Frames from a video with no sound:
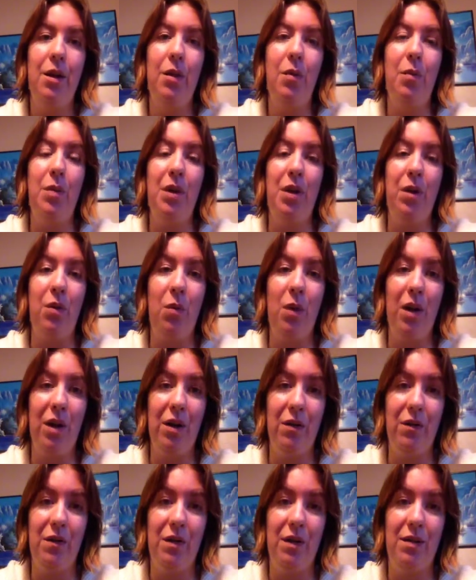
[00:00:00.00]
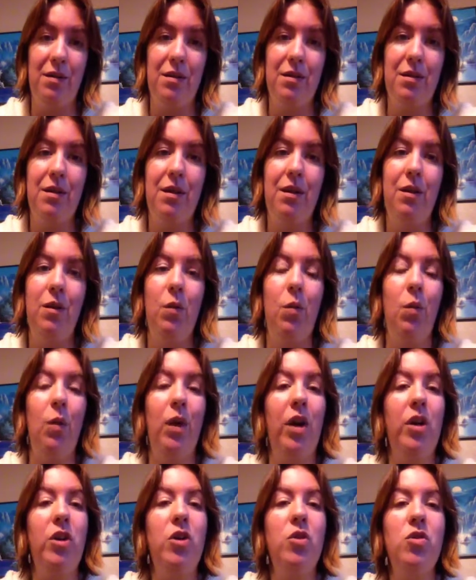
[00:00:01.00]
Be aware of this.
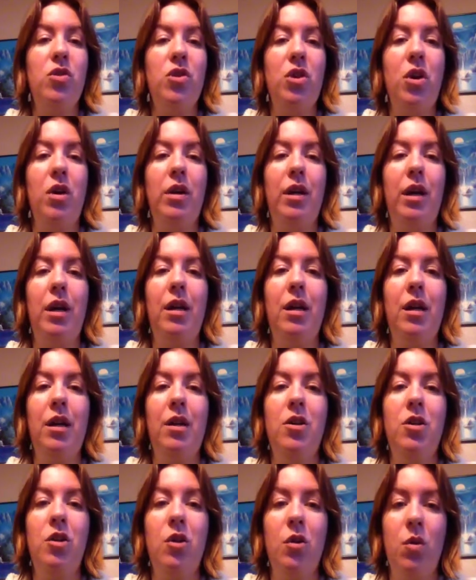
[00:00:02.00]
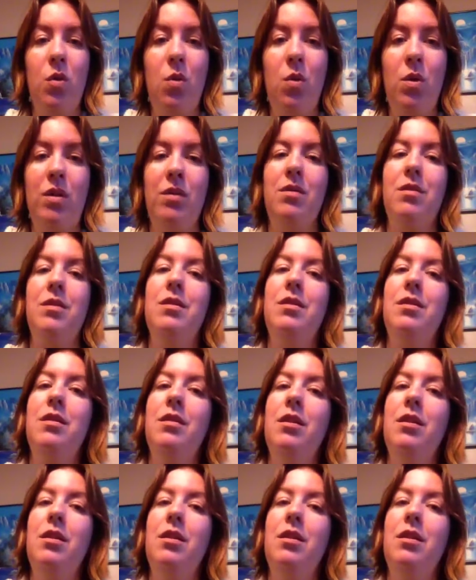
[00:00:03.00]
When you start getting into your oils,